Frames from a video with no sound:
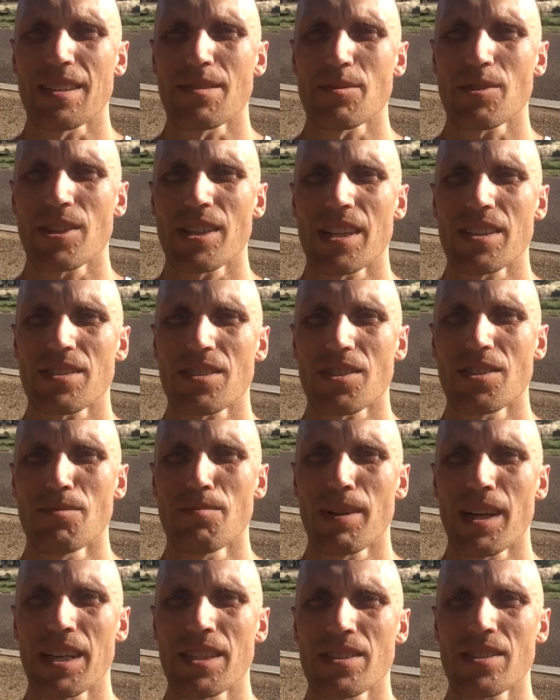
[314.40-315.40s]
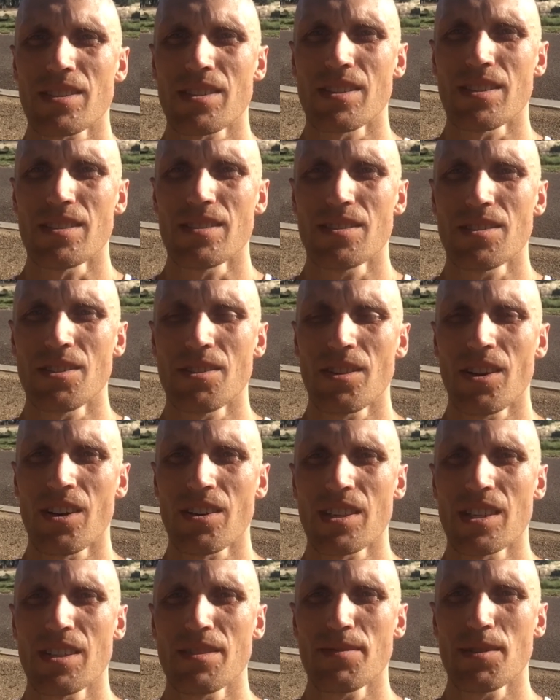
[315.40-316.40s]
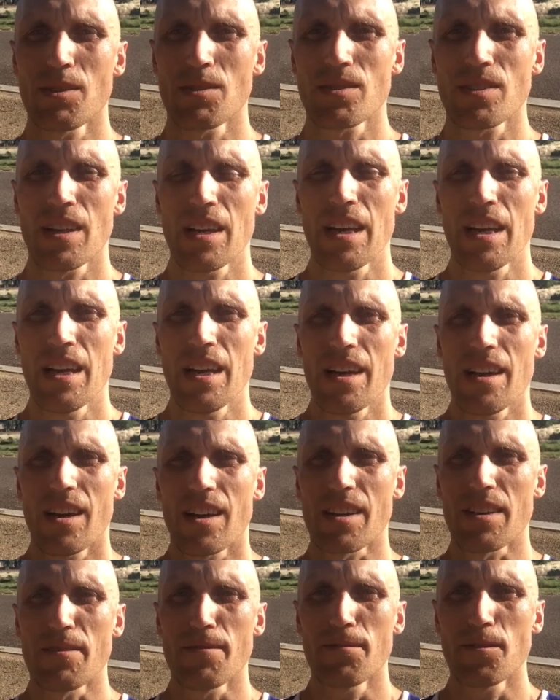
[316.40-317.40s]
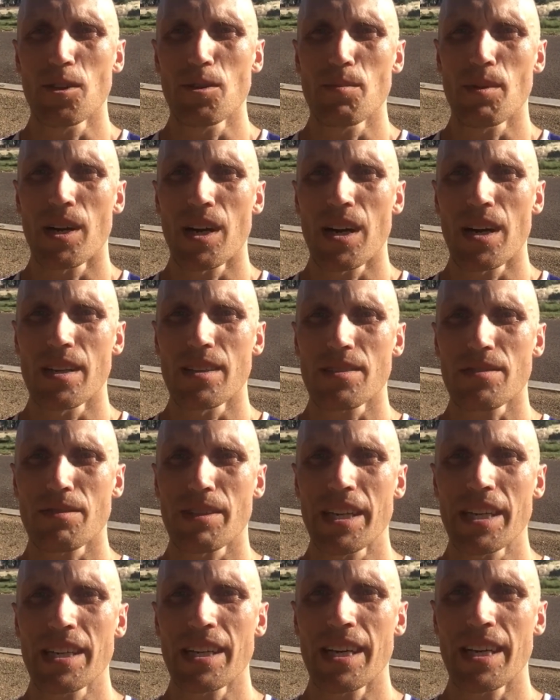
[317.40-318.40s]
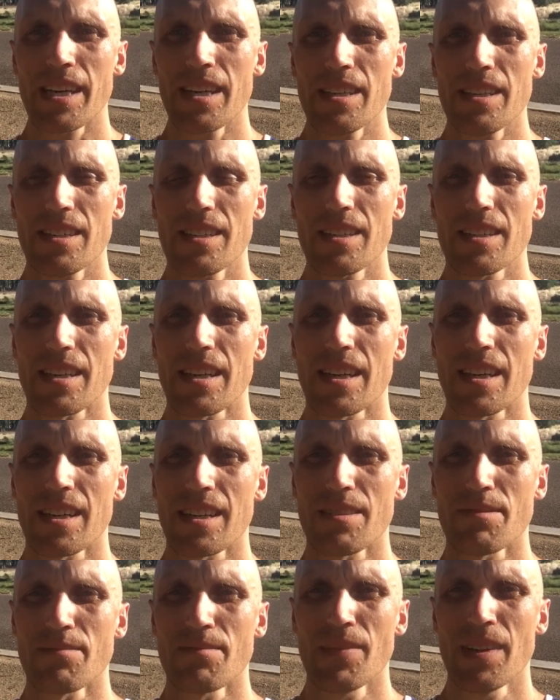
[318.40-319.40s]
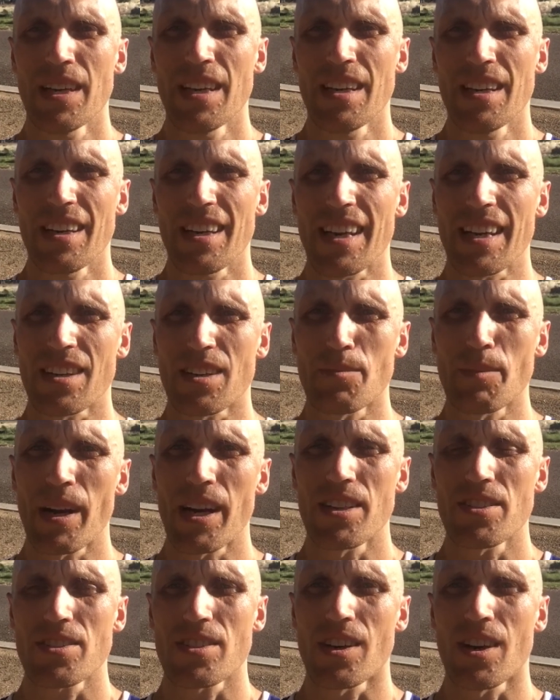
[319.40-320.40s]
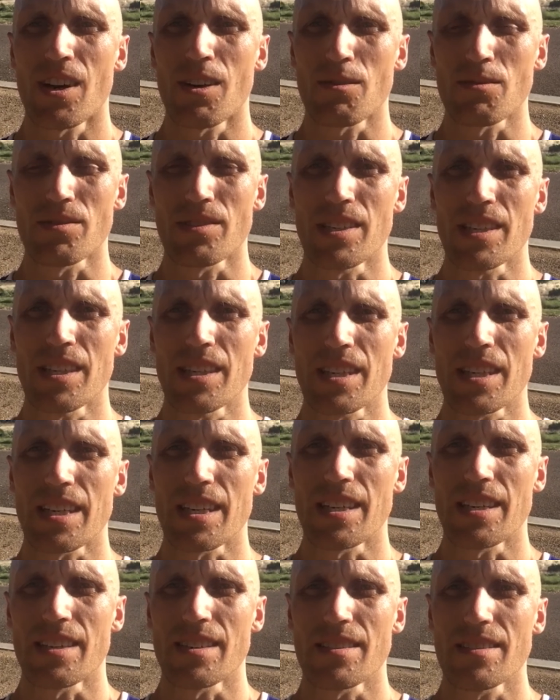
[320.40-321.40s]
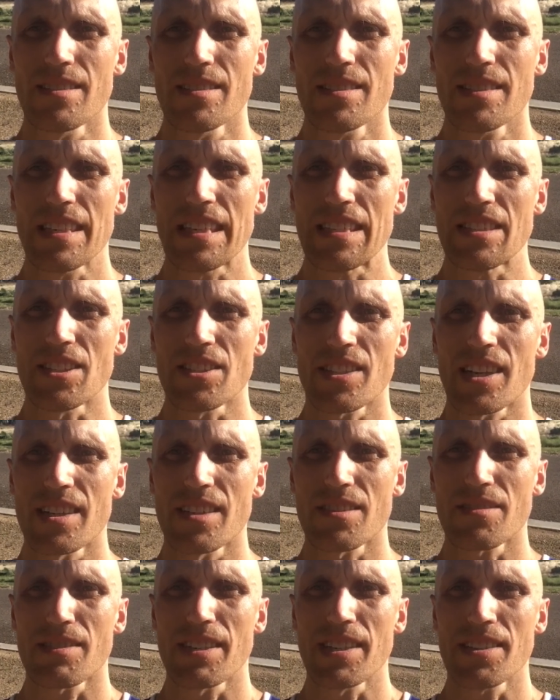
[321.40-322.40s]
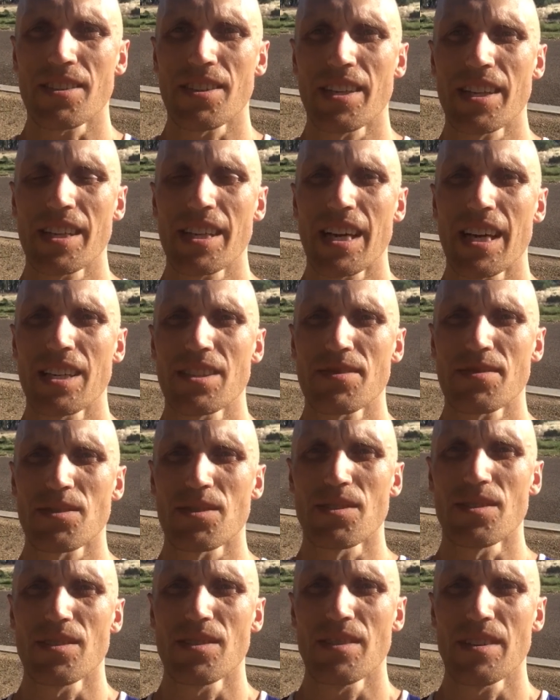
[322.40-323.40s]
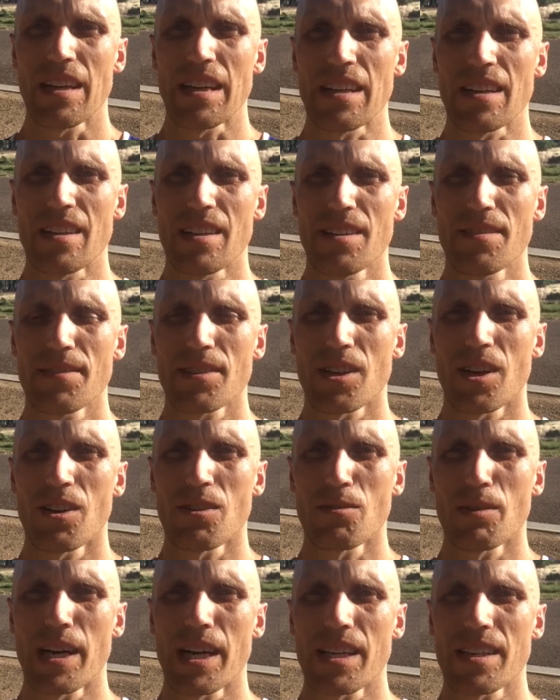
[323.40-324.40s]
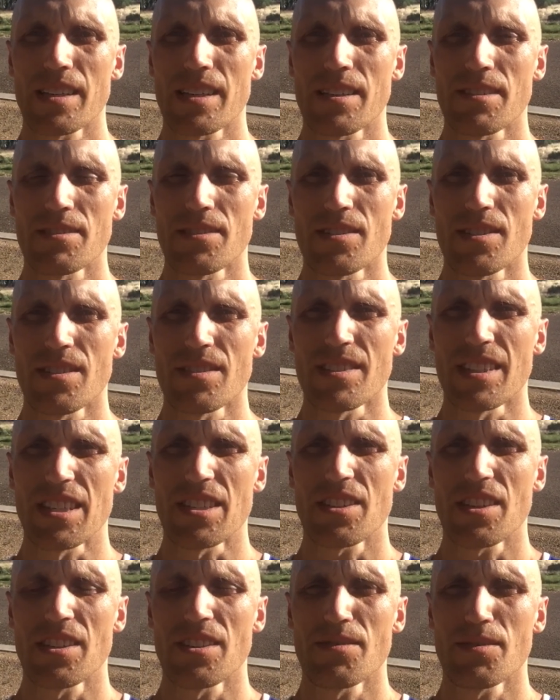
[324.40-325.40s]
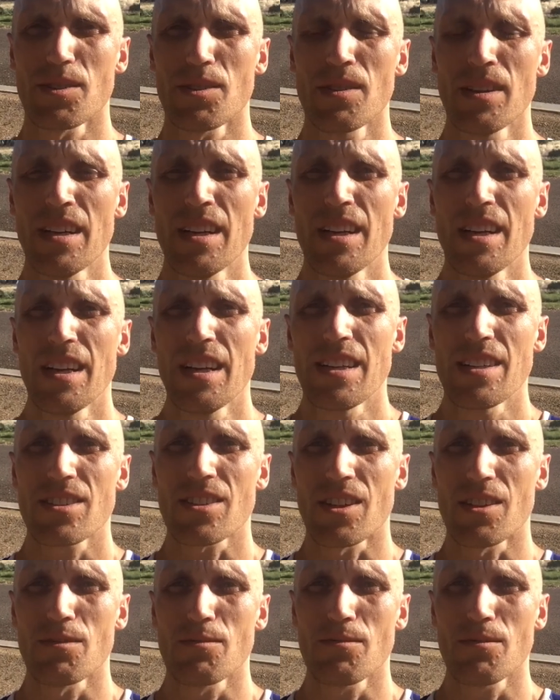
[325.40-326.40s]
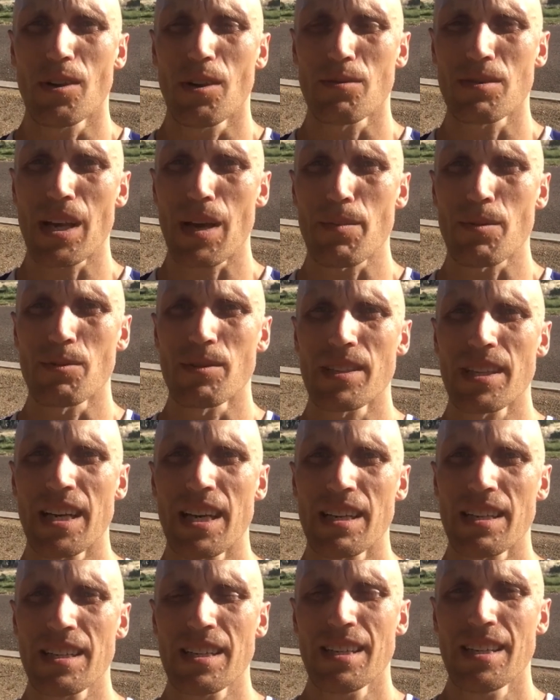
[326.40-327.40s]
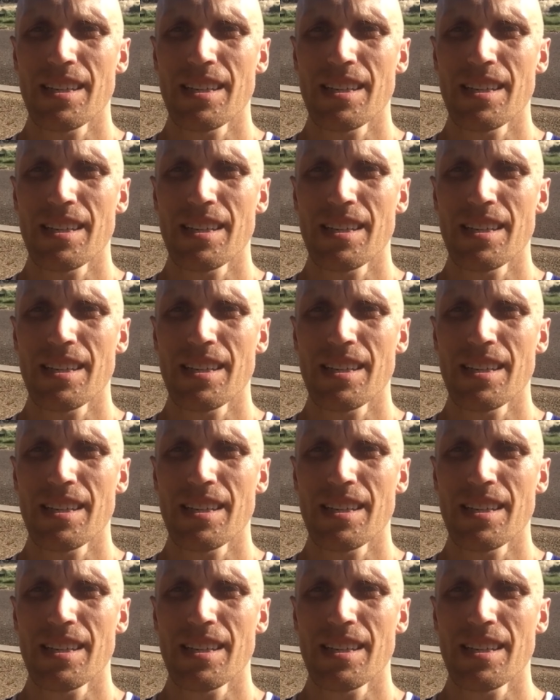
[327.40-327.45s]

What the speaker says: So that's a good place to do long intervals. I did 4 by 3k, and I managed to hold the just under 330 k's for the whole way on each interval. So I was happy with that.